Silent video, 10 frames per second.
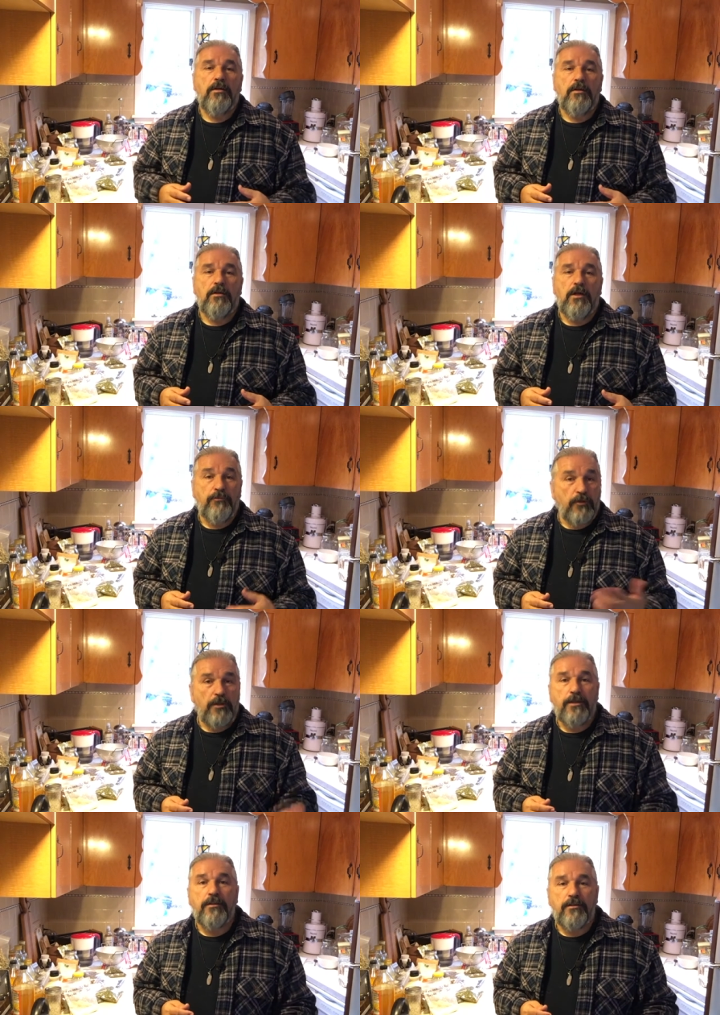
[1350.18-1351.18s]
Uh, I feel
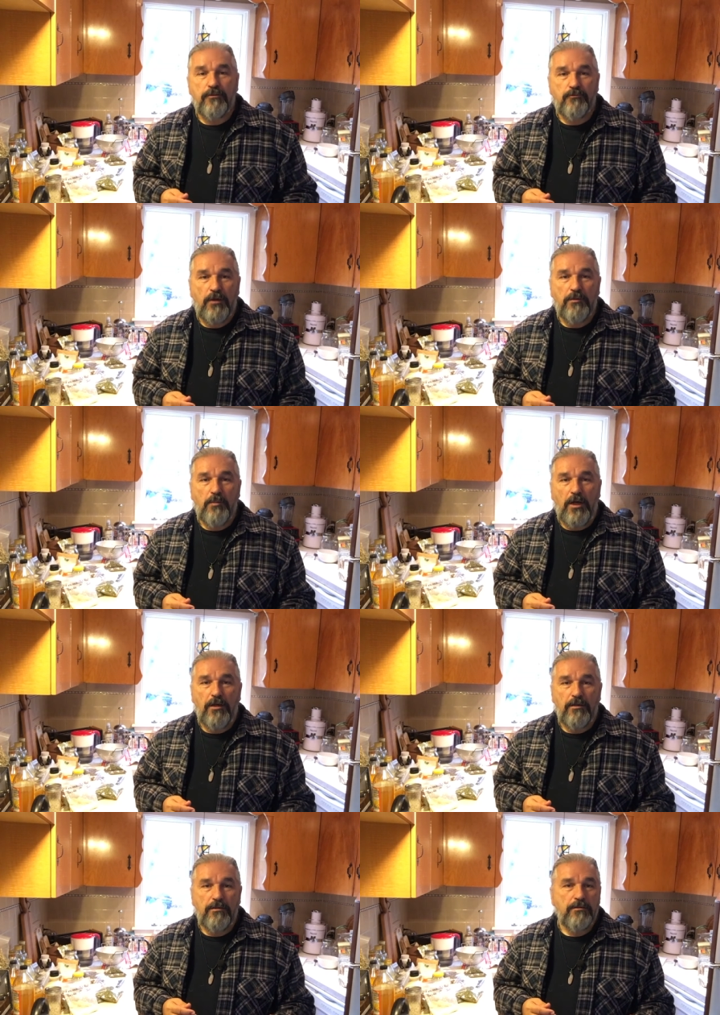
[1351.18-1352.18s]
like I could run a
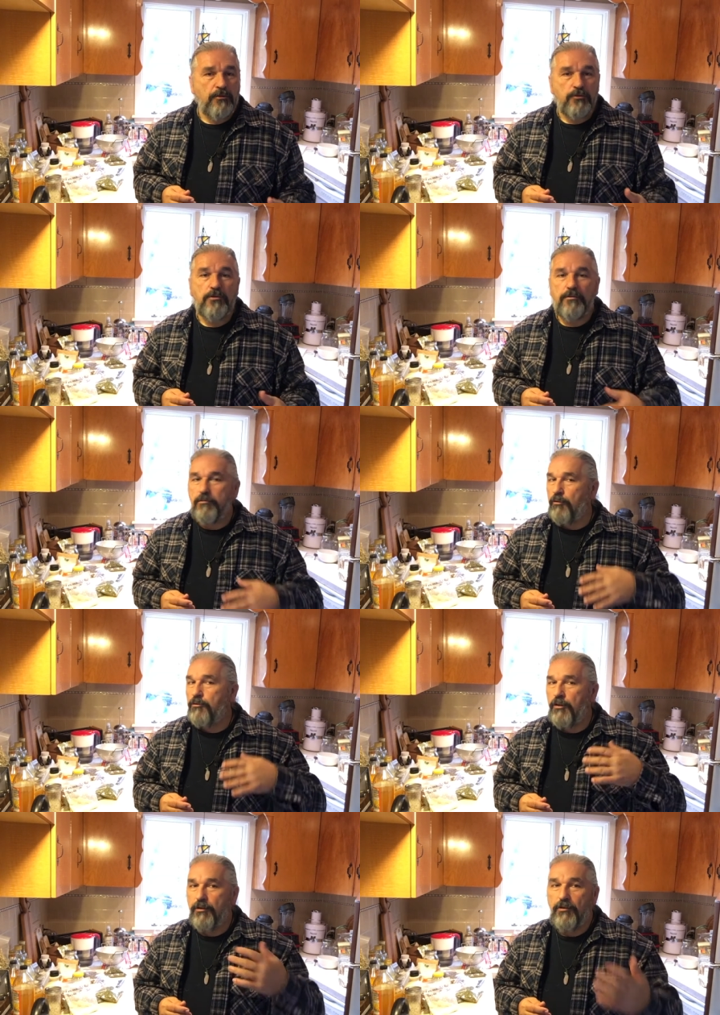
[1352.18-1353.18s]
mile. Those are,
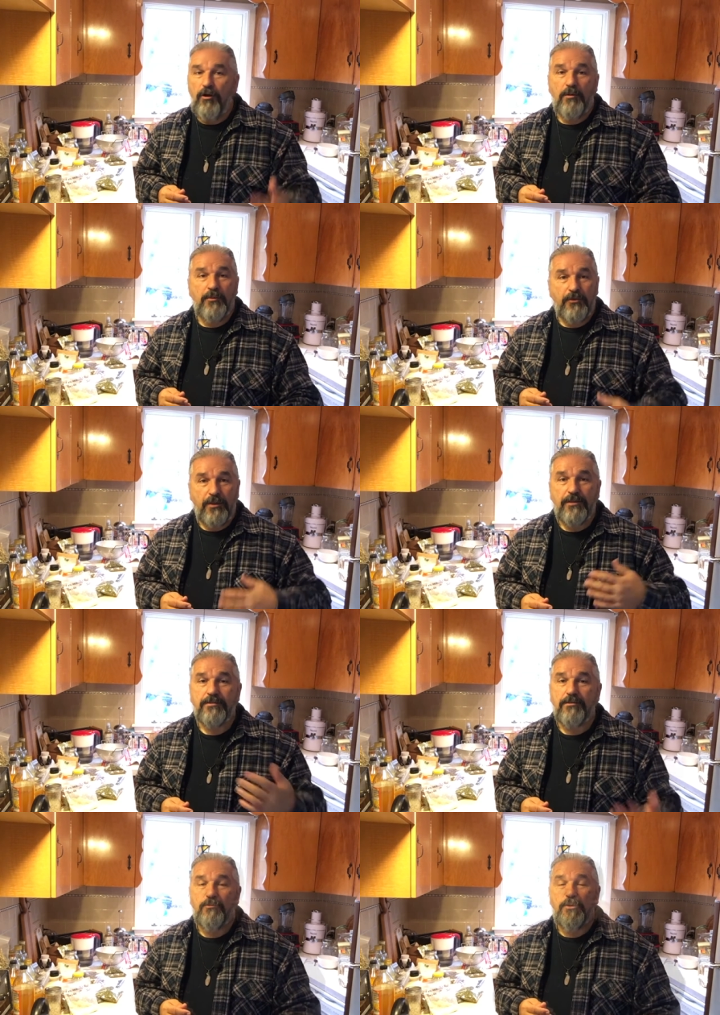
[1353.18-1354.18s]
those are the common
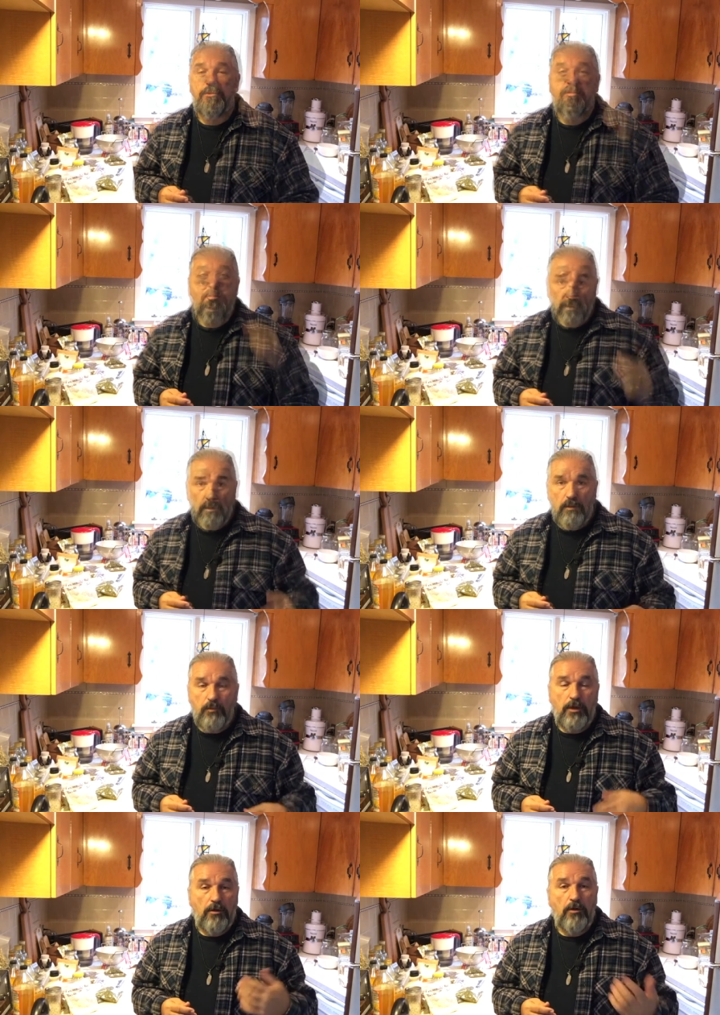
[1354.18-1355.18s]
things that we,
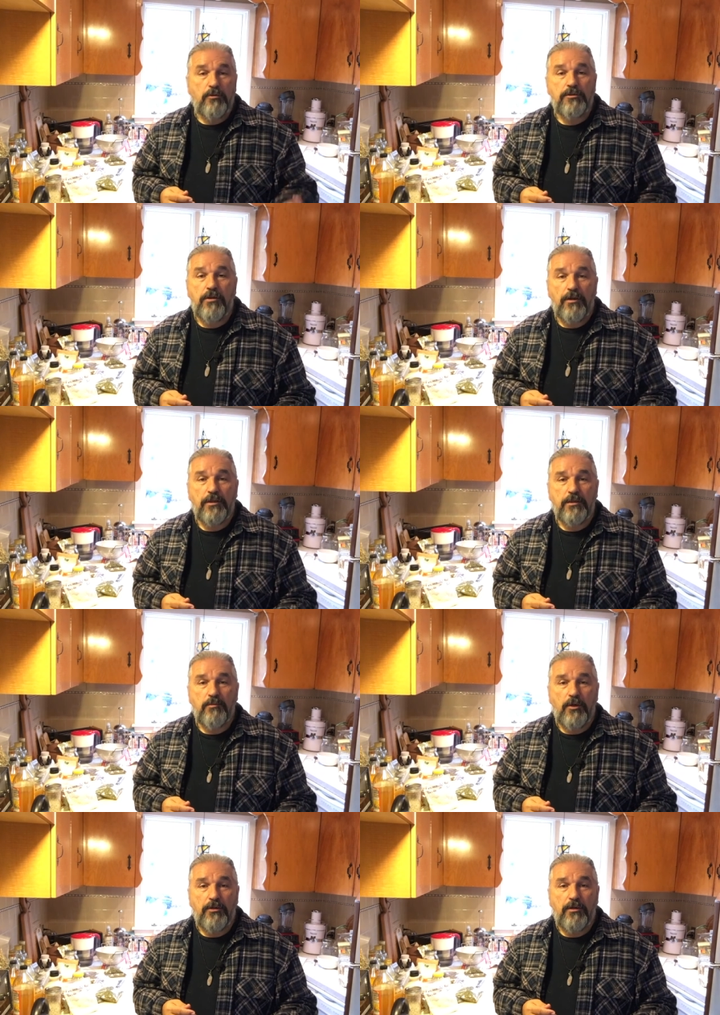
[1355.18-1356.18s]
we are always talking
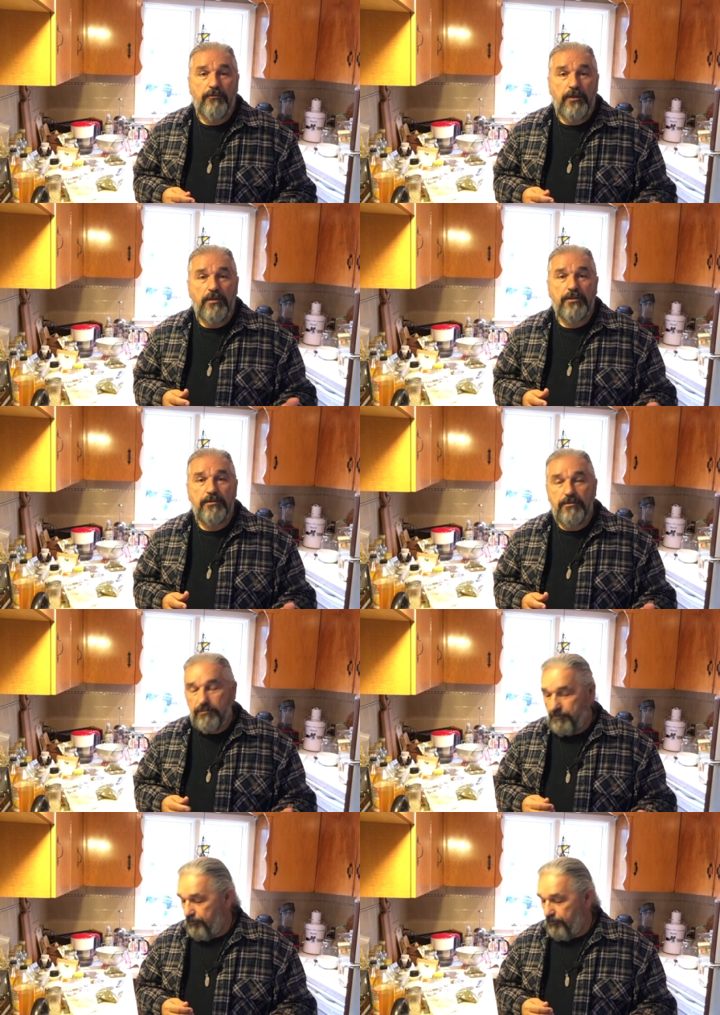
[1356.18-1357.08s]
about our feelings